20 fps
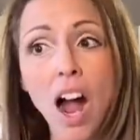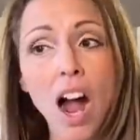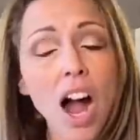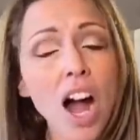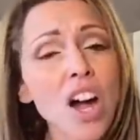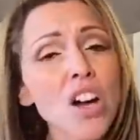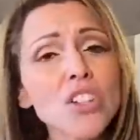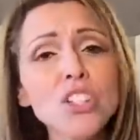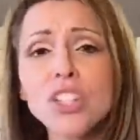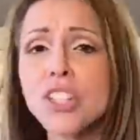
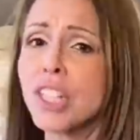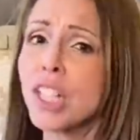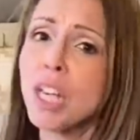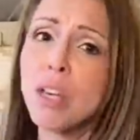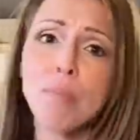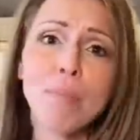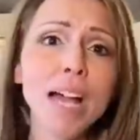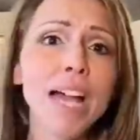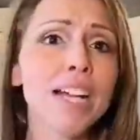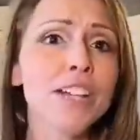I'll just
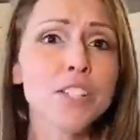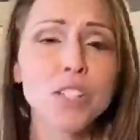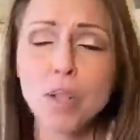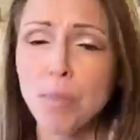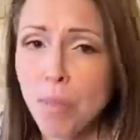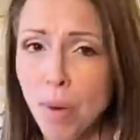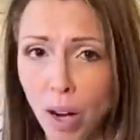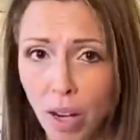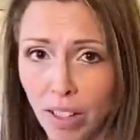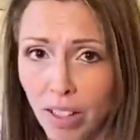come back
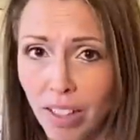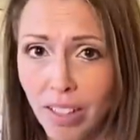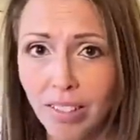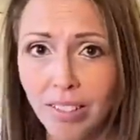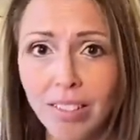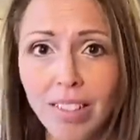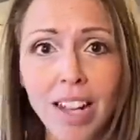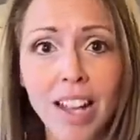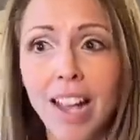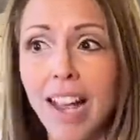
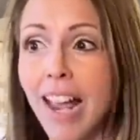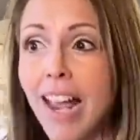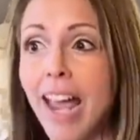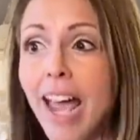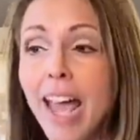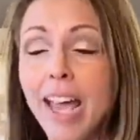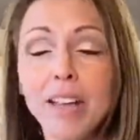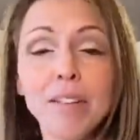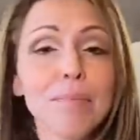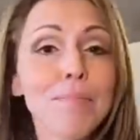tomorrow
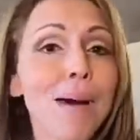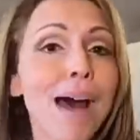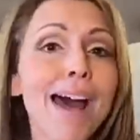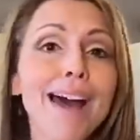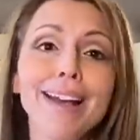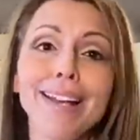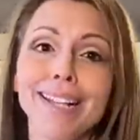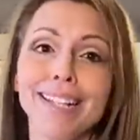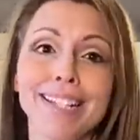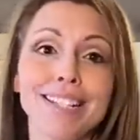and
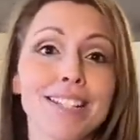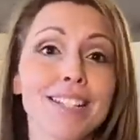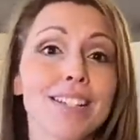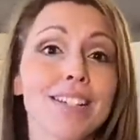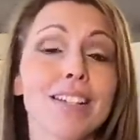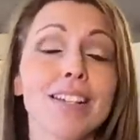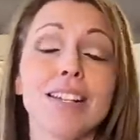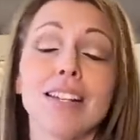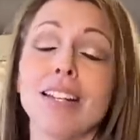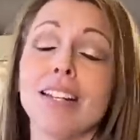buy it.
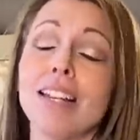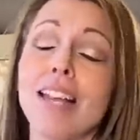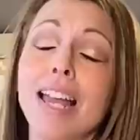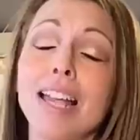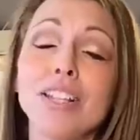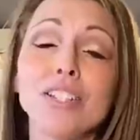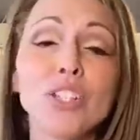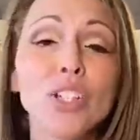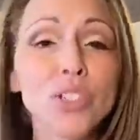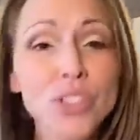
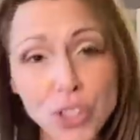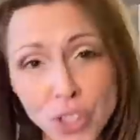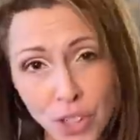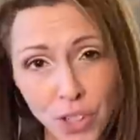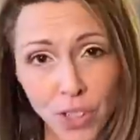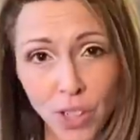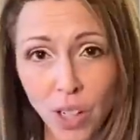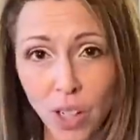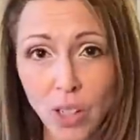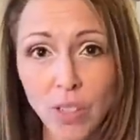And don't
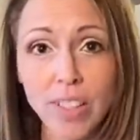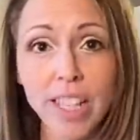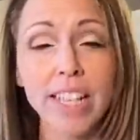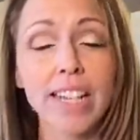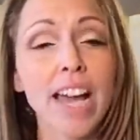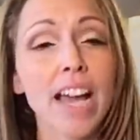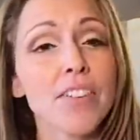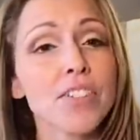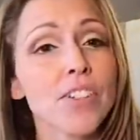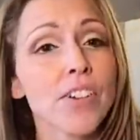you know
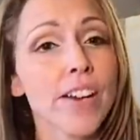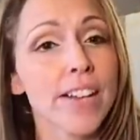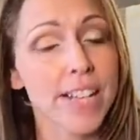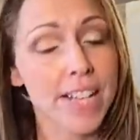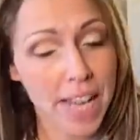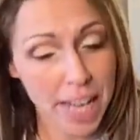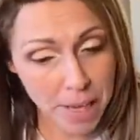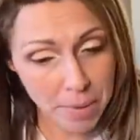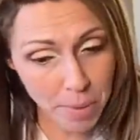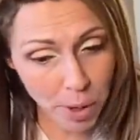that after I
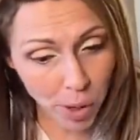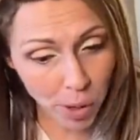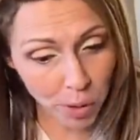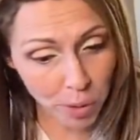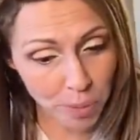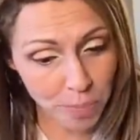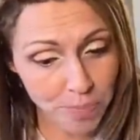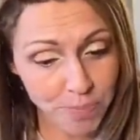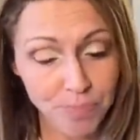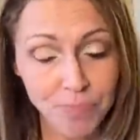came
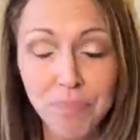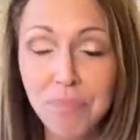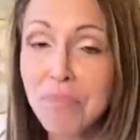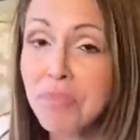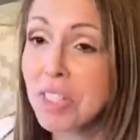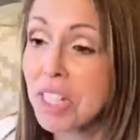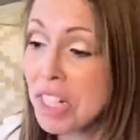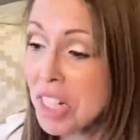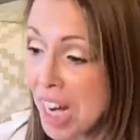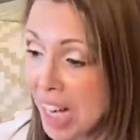home
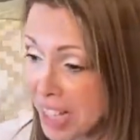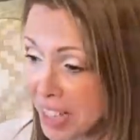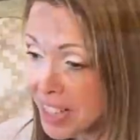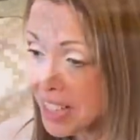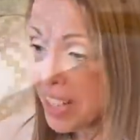the next